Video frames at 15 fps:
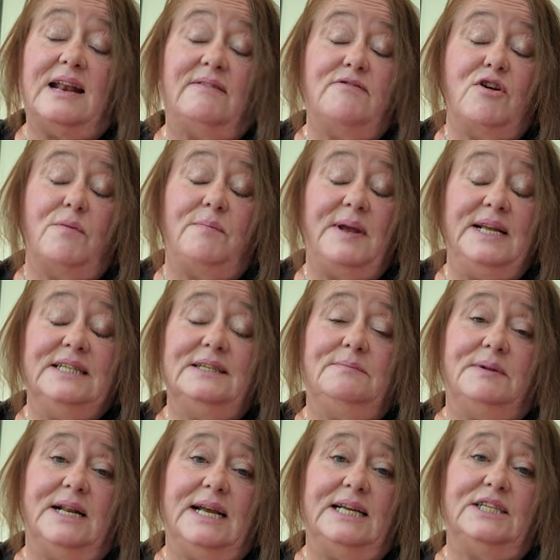and I've not been
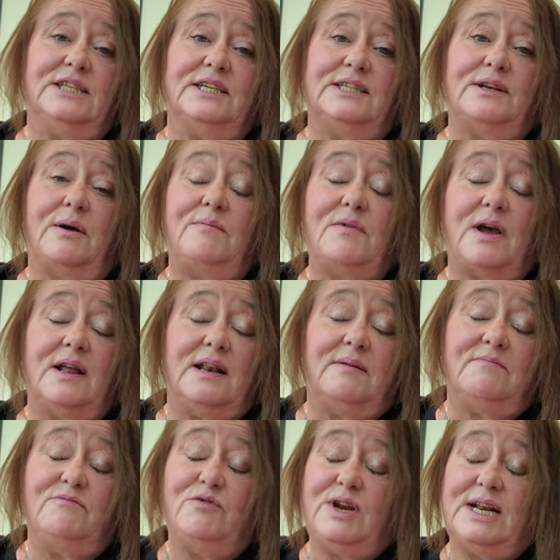to Malaysia, so I'm and
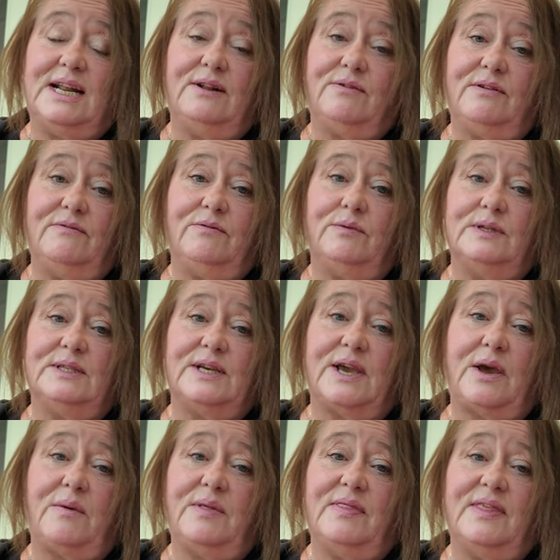I'm really looking forward to
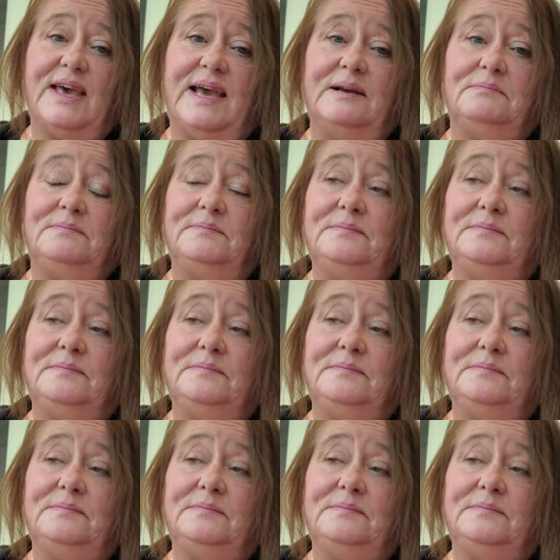going there.